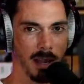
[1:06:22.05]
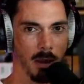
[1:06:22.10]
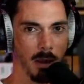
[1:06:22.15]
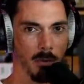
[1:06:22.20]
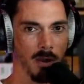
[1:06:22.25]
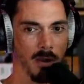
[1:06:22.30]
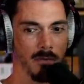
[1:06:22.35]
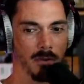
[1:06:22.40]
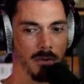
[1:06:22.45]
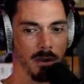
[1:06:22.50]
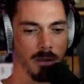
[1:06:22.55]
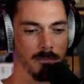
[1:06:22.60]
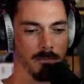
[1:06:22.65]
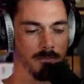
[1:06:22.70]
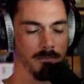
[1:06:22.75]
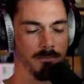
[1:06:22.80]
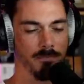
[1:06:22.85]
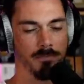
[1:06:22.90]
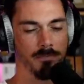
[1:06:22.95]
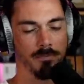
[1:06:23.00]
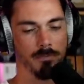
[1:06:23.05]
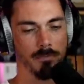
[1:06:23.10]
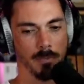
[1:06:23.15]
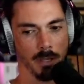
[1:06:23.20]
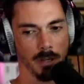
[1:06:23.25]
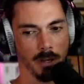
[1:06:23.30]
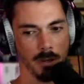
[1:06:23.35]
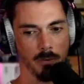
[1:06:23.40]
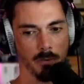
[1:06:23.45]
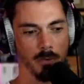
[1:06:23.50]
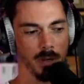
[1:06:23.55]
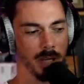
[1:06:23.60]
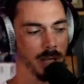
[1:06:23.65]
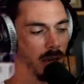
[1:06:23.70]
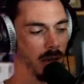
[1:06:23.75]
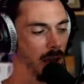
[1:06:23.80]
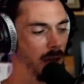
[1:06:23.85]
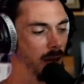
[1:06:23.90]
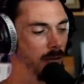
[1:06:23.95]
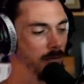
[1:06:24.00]
However, we
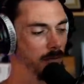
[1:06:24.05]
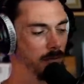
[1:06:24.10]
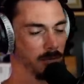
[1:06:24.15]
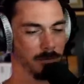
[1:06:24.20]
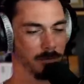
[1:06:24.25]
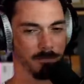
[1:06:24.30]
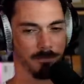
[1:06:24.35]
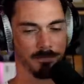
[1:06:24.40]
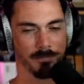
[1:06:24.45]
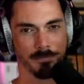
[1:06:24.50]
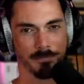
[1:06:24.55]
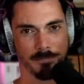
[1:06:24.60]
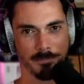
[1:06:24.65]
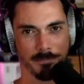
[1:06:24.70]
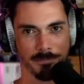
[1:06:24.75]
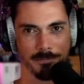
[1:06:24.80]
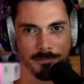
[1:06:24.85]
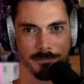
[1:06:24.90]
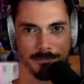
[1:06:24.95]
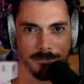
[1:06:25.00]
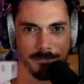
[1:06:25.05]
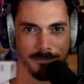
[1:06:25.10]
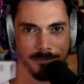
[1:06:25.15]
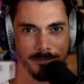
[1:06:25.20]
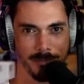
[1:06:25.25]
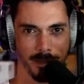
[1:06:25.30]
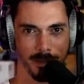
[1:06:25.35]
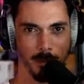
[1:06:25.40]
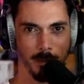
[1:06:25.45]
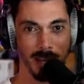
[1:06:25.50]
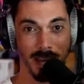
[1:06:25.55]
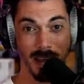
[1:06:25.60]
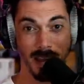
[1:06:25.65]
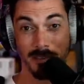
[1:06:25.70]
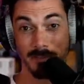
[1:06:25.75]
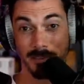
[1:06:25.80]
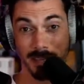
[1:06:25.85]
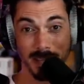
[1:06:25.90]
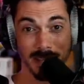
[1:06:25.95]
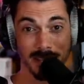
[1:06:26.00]
have
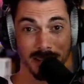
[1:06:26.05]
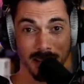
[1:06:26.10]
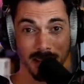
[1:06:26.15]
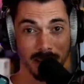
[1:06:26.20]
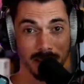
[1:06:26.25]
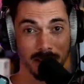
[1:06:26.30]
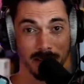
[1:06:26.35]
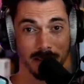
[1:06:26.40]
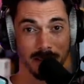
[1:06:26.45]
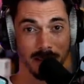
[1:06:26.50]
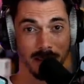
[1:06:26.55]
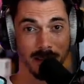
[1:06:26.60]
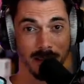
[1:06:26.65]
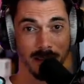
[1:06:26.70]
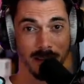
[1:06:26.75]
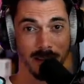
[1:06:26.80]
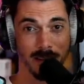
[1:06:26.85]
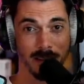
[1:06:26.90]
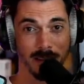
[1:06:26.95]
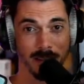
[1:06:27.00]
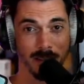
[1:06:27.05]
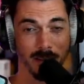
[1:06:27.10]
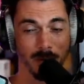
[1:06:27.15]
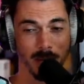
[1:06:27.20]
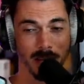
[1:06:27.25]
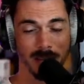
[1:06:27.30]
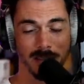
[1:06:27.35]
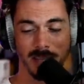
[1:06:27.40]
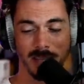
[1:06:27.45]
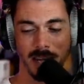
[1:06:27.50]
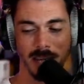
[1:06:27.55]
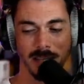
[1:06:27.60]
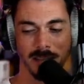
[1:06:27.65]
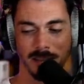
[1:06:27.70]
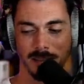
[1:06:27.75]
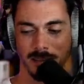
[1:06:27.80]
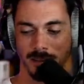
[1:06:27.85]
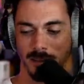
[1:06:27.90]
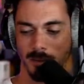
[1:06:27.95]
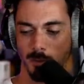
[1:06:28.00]
these things. We can
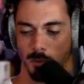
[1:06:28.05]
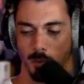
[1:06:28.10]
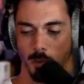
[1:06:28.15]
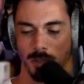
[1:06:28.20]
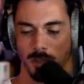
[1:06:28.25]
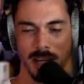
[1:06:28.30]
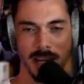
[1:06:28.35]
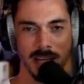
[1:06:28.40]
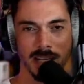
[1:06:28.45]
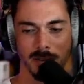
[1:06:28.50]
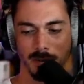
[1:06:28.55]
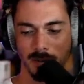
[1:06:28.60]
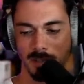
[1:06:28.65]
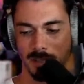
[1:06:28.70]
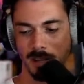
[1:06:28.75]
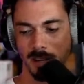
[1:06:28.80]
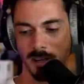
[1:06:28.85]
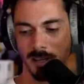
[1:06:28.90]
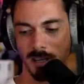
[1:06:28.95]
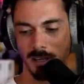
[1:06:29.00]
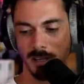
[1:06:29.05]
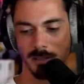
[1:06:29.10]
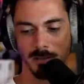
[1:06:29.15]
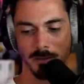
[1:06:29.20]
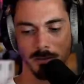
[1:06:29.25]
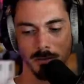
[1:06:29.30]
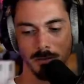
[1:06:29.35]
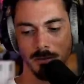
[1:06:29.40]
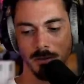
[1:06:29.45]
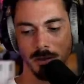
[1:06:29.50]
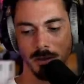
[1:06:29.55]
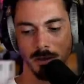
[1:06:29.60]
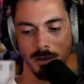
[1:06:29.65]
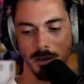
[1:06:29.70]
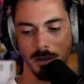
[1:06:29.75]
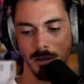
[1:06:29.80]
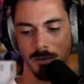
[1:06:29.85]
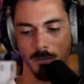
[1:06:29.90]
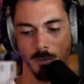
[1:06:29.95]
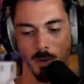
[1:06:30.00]
take raw data and turn it into
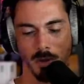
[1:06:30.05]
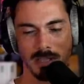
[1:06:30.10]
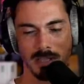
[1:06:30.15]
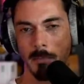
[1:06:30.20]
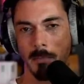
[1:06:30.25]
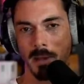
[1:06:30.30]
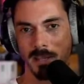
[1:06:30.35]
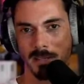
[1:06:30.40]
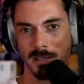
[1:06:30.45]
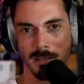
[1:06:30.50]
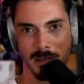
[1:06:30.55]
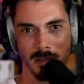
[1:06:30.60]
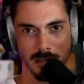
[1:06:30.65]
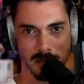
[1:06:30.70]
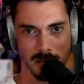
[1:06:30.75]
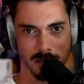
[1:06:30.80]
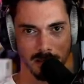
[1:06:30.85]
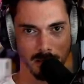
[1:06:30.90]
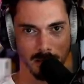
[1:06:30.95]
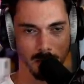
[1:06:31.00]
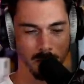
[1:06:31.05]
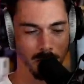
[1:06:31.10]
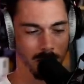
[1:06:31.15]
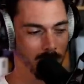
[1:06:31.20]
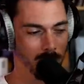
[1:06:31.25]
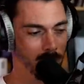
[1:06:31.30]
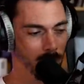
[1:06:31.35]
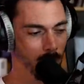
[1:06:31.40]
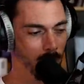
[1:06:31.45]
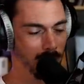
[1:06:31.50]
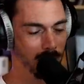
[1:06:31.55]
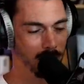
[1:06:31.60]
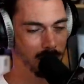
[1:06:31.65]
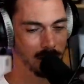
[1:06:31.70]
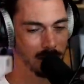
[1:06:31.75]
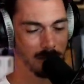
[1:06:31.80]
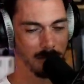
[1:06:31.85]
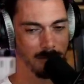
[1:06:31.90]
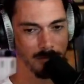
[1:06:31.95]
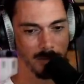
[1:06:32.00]
WhatsApp messages or
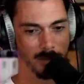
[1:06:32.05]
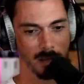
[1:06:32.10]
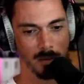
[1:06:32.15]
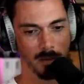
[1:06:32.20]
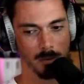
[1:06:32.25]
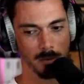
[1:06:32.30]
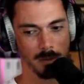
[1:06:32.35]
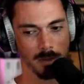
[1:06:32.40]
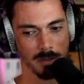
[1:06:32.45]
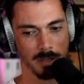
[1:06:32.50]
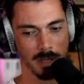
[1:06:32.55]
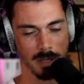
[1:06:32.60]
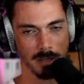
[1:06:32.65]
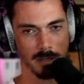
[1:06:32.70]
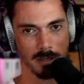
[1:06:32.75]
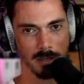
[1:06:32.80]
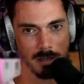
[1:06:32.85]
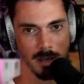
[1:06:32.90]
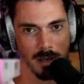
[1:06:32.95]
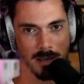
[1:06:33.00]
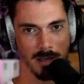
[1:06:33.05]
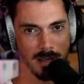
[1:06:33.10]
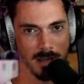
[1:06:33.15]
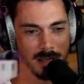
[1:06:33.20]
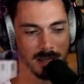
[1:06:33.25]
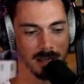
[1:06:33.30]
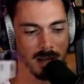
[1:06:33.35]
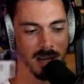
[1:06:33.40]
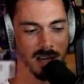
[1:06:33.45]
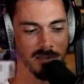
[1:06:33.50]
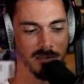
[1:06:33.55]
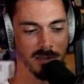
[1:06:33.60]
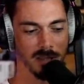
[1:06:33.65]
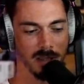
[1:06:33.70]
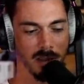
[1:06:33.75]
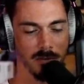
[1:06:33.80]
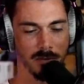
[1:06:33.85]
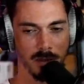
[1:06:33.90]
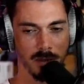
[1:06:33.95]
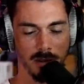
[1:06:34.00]
tweets, all those things. I think that's kind of a
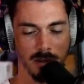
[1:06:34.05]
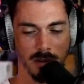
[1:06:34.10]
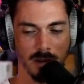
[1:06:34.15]
given.